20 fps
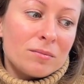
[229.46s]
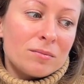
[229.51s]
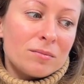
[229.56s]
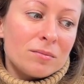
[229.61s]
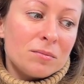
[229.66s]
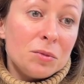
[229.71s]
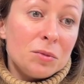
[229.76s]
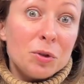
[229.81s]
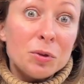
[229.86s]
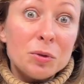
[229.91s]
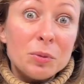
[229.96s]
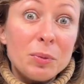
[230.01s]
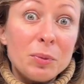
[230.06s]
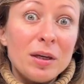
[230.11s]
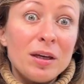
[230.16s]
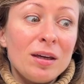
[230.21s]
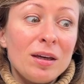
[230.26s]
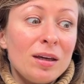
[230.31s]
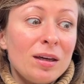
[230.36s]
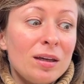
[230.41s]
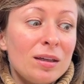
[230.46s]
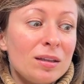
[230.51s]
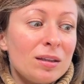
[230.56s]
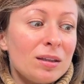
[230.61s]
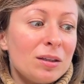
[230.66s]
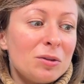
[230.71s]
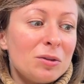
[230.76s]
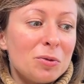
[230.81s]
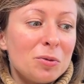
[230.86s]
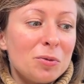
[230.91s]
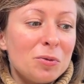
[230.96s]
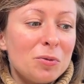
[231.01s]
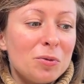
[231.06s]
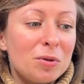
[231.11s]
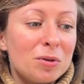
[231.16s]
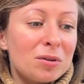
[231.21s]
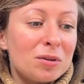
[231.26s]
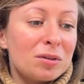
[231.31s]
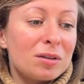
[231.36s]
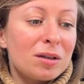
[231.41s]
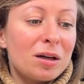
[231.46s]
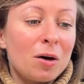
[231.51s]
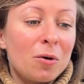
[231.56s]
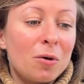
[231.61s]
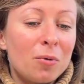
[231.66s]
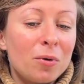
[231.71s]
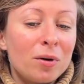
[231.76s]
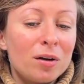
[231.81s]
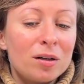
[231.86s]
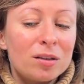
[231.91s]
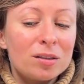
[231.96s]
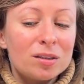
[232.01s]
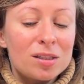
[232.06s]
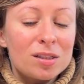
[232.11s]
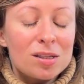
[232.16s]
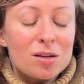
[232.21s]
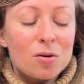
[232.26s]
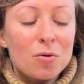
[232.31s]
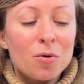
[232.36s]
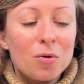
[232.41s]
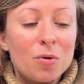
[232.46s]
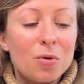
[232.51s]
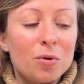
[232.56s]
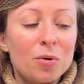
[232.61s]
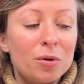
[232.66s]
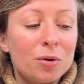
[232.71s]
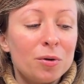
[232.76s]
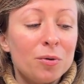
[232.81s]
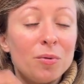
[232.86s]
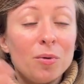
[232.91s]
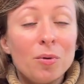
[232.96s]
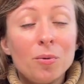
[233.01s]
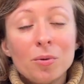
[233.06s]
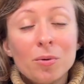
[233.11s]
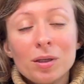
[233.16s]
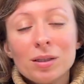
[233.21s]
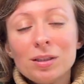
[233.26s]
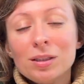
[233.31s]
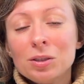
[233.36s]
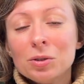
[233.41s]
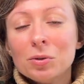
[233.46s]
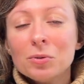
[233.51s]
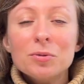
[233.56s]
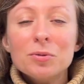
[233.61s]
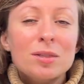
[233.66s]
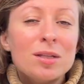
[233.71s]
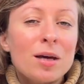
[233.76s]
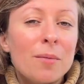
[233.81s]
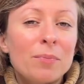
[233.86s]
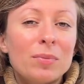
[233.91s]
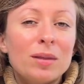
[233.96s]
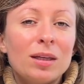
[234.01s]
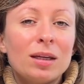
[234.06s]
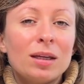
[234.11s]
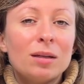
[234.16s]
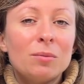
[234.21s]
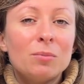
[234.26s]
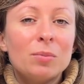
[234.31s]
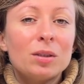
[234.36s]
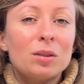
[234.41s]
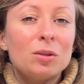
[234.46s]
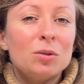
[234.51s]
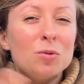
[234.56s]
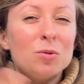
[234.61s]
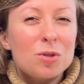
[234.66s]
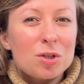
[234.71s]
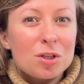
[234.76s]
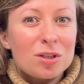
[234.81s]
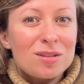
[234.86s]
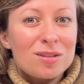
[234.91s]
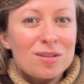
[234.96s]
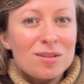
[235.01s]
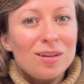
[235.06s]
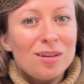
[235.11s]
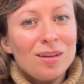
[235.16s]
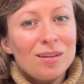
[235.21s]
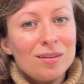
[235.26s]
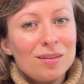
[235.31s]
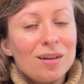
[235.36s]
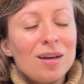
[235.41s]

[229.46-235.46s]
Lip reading: newbie into watercolors, or you already know something but you just need